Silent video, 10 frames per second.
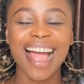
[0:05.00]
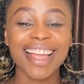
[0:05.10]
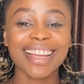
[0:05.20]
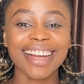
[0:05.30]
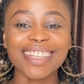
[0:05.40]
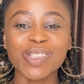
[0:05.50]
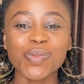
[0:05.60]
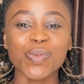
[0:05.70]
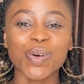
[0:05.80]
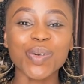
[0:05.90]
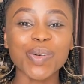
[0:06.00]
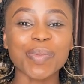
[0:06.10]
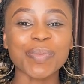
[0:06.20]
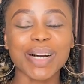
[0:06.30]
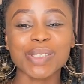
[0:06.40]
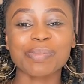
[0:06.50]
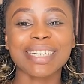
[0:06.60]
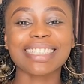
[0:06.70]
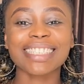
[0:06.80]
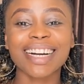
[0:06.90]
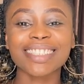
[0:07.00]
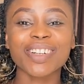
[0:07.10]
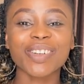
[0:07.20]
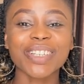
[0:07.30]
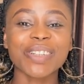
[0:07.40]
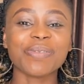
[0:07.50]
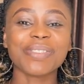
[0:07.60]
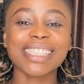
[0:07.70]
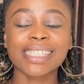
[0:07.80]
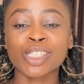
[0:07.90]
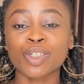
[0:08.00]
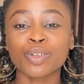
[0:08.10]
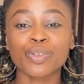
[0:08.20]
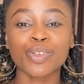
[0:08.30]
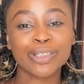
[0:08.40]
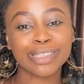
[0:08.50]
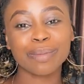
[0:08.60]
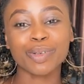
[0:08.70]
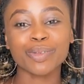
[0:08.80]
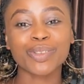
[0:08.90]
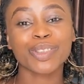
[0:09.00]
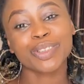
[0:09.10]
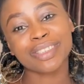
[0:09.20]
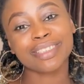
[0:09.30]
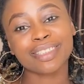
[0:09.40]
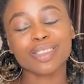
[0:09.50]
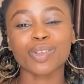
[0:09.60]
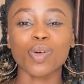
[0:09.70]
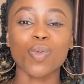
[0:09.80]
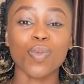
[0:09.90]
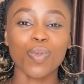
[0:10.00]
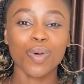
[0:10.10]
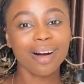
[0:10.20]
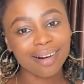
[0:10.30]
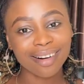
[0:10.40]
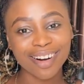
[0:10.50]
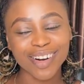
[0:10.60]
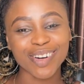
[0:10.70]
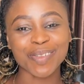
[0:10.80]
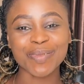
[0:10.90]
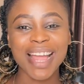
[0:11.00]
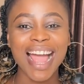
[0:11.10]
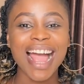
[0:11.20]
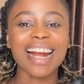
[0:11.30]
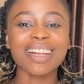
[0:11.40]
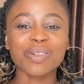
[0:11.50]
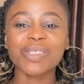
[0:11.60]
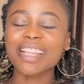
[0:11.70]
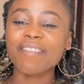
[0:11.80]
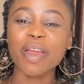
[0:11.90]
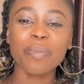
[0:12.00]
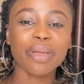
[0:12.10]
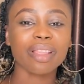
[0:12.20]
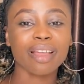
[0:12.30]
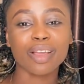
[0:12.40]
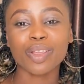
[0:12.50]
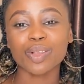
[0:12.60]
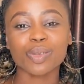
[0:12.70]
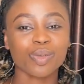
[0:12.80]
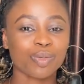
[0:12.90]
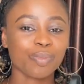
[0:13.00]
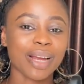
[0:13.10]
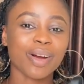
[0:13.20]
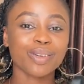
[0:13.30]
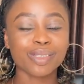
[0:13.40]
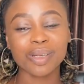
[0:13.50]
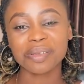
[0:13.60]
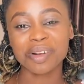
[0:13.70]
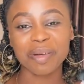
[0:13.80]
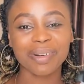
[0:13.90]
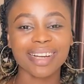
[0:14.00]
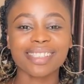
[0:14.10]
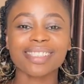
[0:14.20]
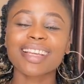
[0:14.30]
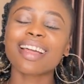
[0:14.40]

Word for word: hi guys welcome back to my channel if this is your first time of tuning in you're welcome i really want to say a very big thank you to my old subscribers